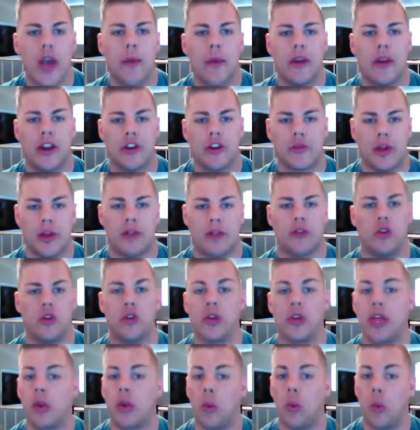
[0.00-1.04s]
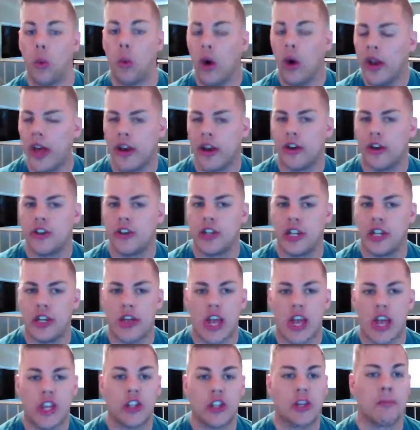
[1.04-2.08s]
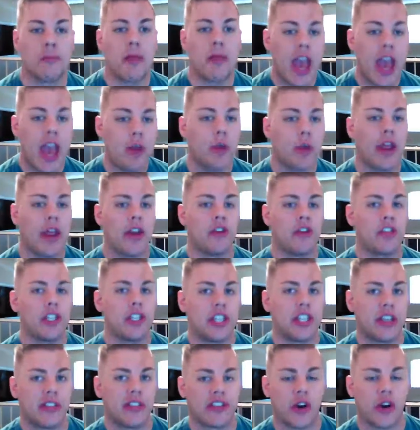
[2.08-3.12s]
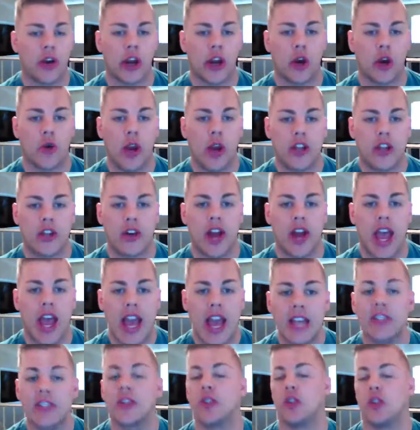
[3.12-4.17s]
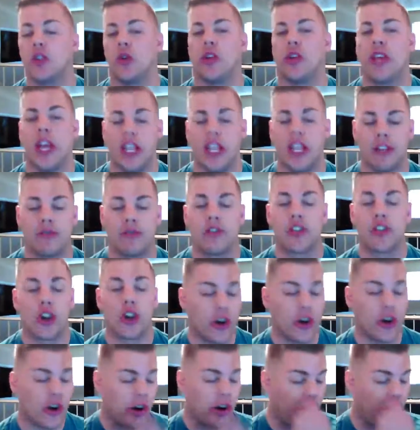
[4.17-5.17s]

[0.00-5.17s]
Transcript: When it enters the battlefield, you get 1 energy, and you can pay 1 energy to give a target creature haste until the end of turn.